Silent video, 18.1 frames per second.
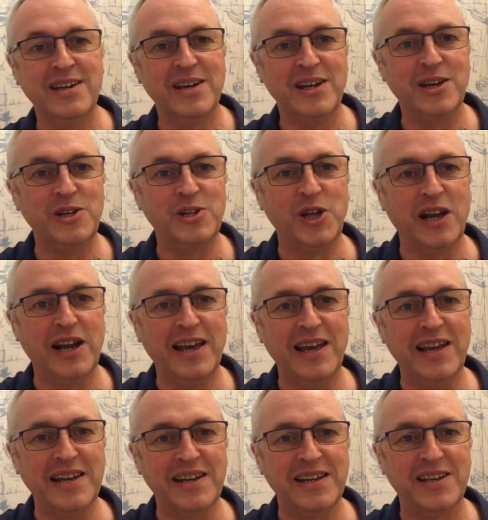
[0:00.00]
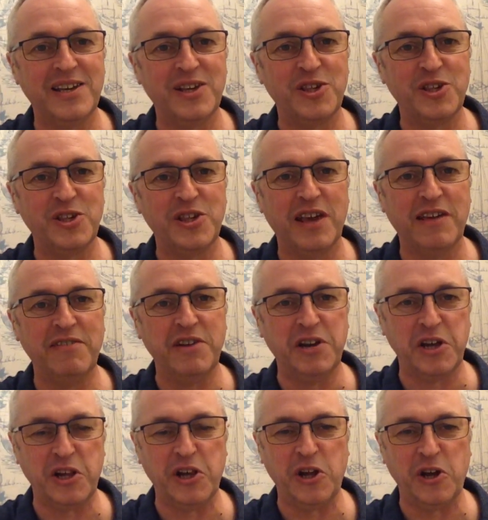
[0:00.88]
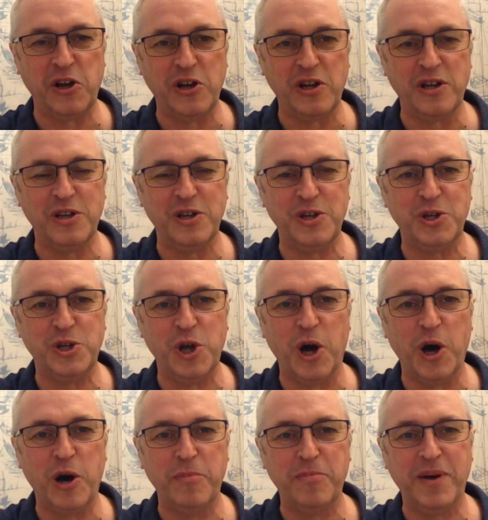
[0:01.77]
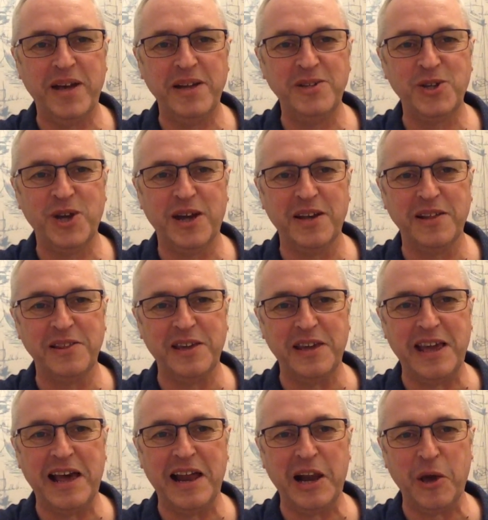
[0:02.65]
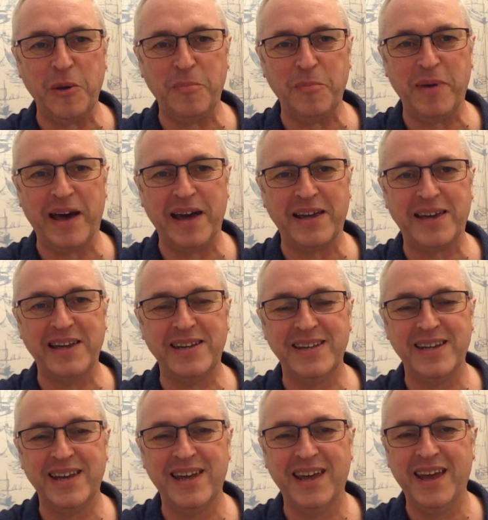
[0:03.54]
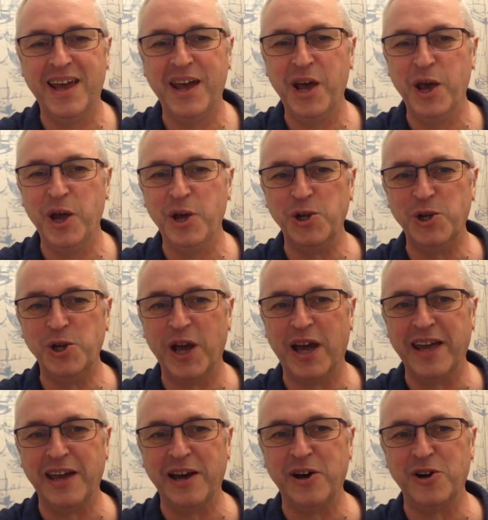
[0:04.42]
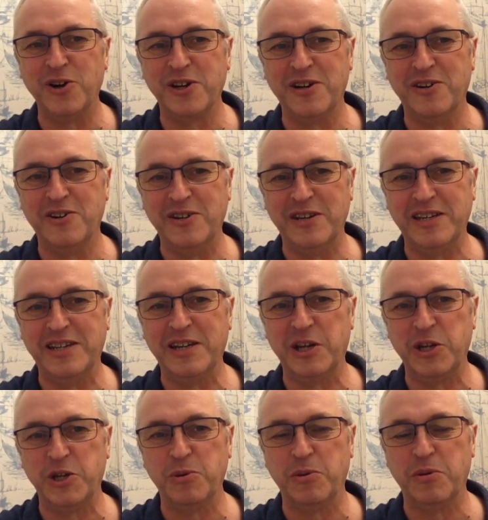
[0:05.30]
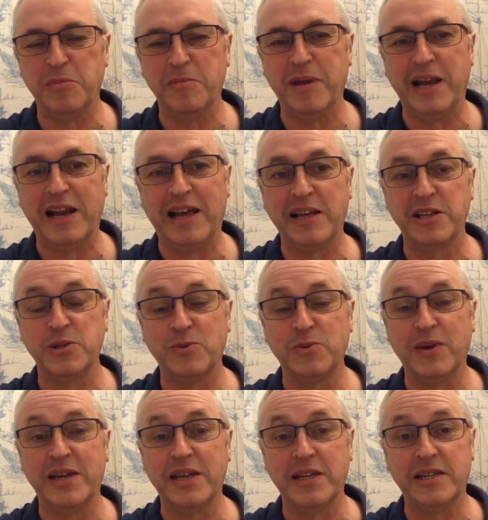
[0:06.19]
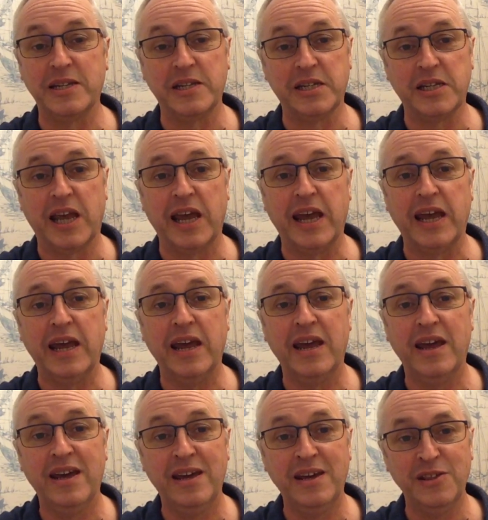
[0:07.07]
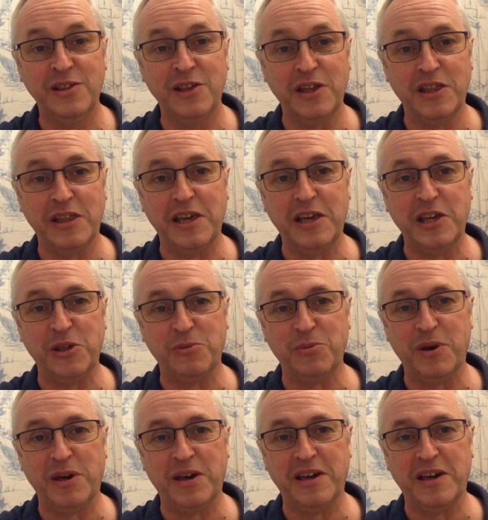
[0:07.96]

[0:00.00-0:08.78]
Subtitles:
a Gillette 7 o'clock SharpEdge, the yellow packet. JR got in touch with me last week to say that these were